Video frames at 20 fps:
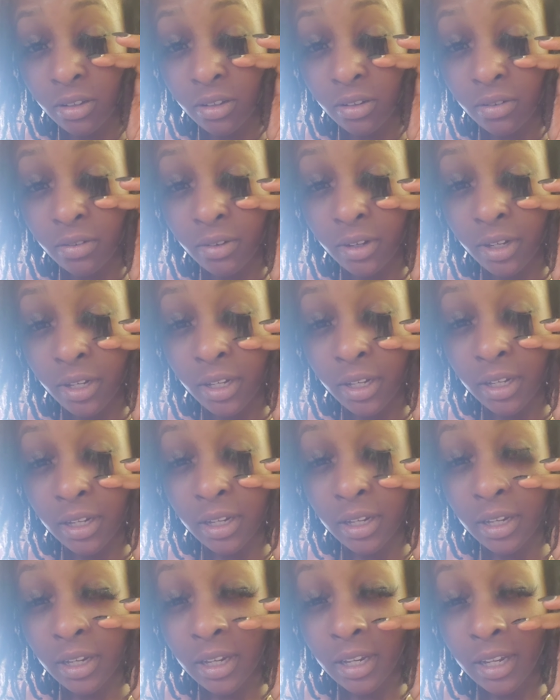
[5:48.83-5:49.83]
Alright?
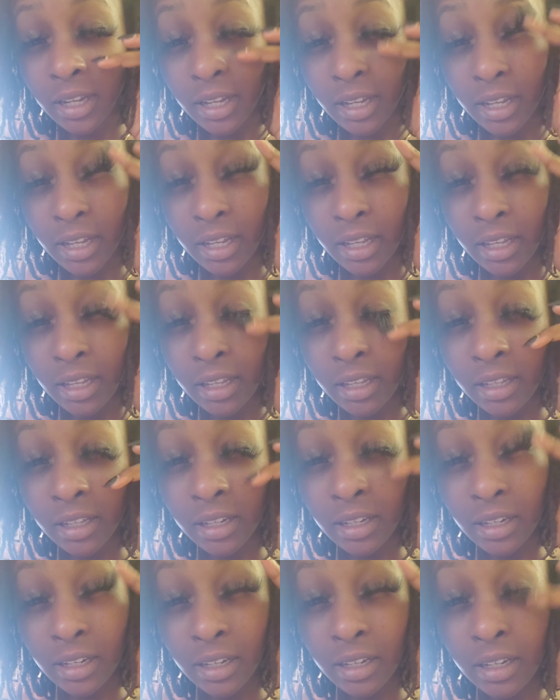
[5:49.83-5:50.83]

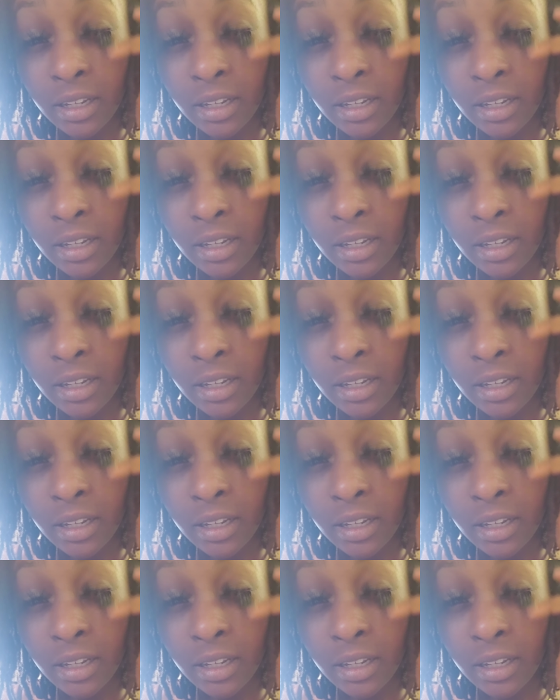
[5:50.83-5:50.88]
And